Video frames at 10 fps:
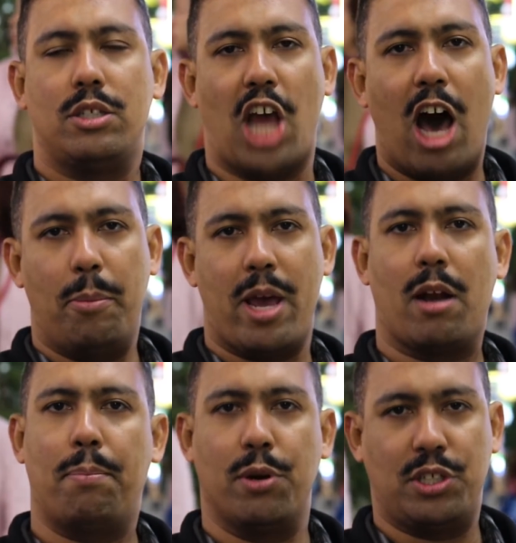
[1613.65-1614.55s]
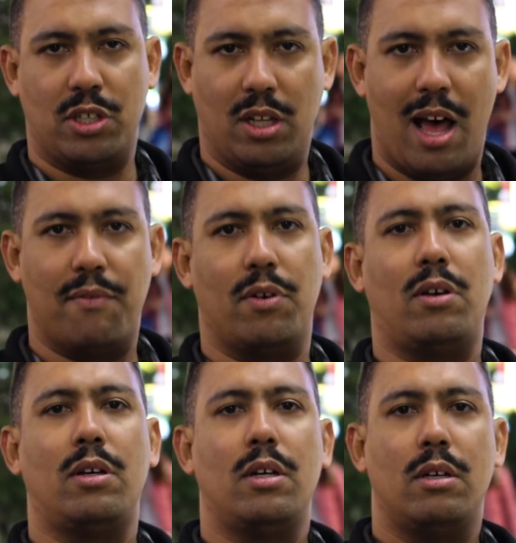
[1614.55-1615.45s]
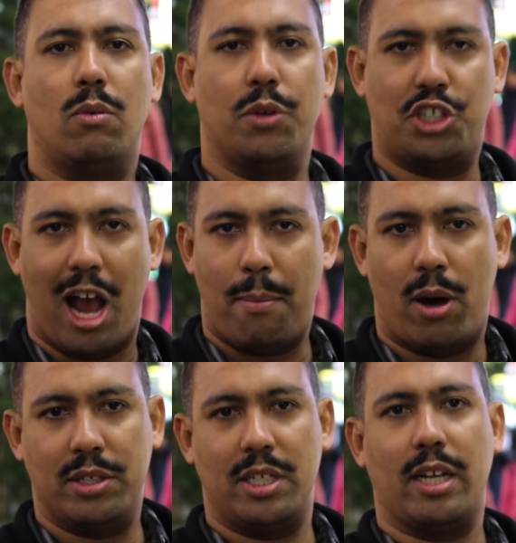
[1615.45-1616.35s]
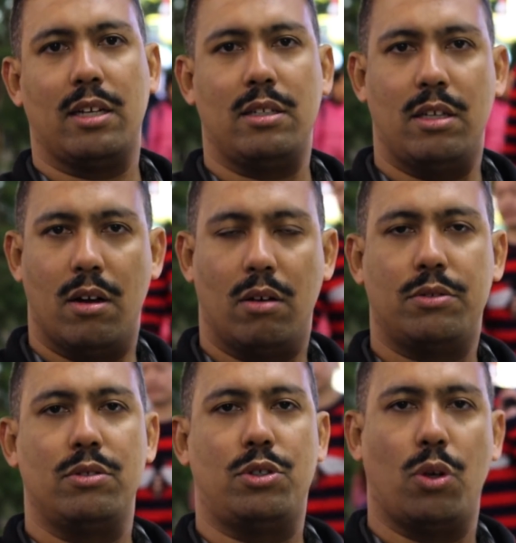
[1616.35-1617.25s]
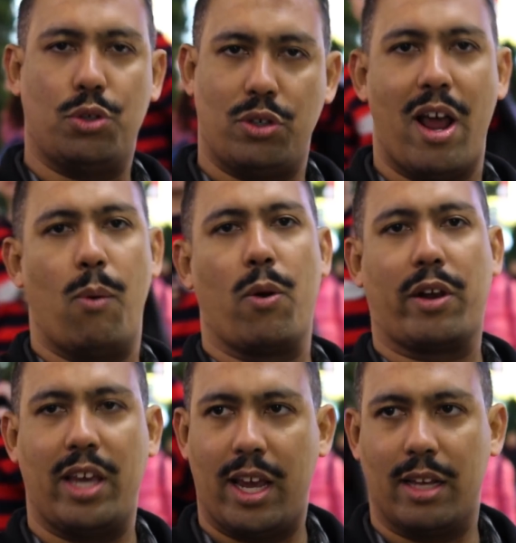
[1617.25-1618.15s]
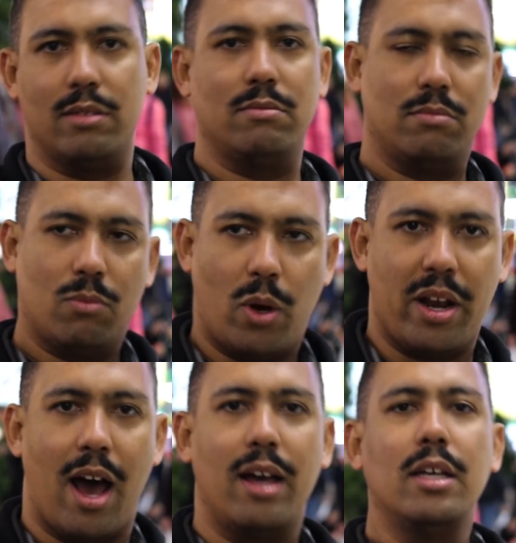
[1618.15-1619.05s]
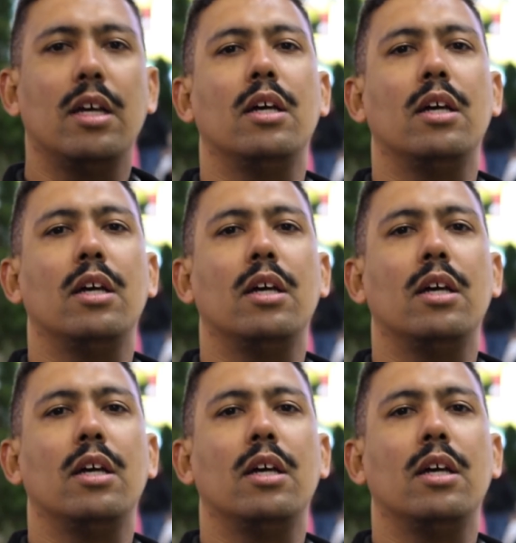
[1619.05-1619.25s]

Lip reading: to help me on a personal level with job hunting, you know, through social networking and whatnot.